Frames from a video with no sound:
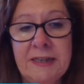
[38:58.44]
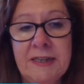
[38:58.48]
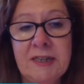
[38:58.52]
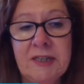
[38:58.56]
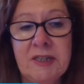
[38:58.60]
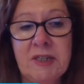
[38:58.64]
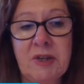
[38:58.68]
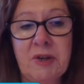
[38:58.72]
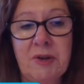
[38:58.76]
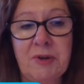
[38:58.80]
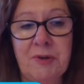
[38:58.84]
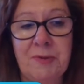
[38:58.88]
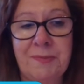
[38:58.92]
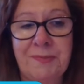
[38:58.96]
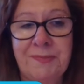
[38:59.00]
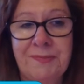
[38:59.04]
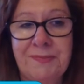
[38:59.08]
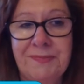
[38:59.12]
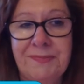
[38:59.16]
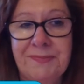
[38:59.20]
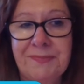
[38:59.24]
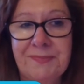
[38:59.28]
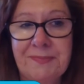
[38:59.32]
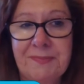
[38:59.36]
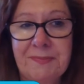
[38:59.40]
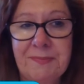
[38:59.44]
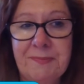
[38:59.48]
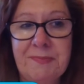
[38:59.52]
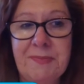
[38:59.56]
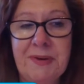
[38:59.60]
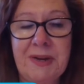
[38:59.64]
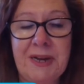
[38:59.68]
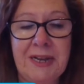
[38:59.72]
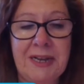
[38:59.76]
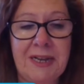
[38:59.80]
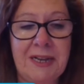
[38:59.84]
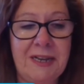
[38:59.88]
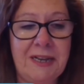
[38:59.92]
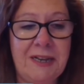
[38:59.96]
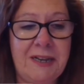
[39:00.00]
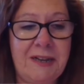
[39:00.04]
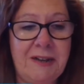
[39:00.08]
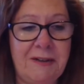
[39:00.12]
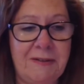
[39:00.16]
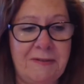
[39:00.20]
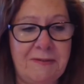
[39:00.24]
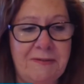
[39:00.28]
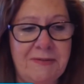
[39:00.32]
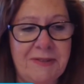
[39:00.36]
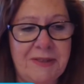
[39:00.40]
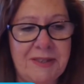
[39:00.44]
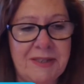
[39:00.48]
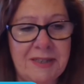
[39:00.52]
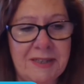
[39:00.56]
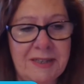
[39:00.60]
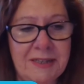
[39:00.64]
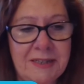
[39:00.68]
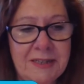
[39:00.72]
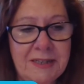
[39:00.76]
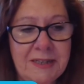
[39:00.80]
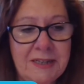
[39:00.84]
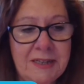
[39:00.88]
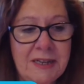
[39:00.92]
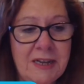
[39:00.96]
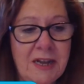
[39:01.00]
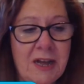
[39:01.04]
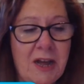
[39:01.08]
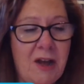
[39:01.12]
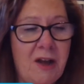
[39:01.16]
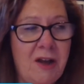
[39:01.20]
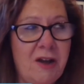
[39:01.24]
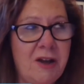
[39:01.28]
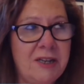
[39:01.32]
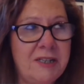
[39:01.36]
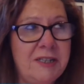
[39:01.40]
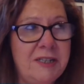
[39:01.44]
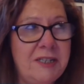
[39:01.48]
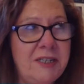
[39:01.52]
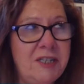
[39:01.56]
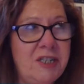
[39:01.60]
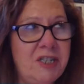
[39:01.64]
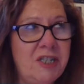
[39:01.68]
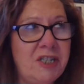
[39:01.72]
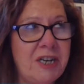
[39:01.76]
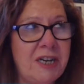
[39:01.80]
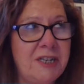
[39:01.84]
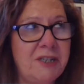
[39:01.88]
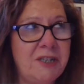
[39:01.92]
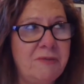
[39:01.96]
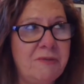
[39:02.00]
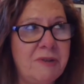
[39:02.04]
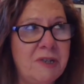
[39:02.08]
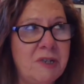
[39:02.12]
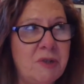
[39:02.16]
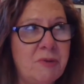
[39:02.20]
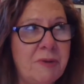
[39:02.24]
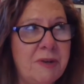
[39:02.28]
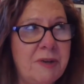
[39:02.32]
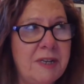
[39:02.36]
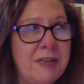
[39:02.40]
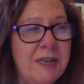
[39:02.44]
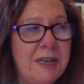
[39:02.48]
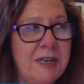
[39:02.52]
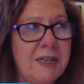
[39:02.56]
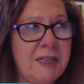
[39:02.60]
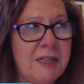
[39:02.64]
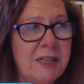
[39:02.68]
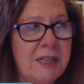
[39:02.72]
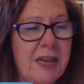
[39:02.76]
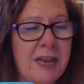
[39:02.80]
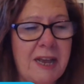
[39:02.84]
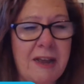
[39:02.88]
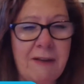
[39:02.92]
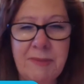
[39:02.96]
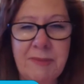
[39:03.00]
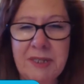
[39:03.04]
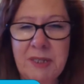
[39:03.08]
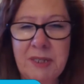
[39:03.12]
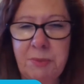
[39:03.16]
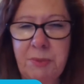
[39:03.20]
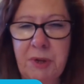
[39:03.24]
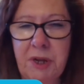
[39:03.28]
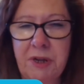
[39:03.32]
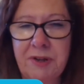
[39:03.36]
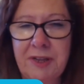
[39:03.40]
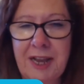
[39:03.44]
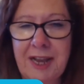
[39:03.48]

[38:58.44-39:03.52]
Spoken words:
So, my loves, on January 28th, I have my spell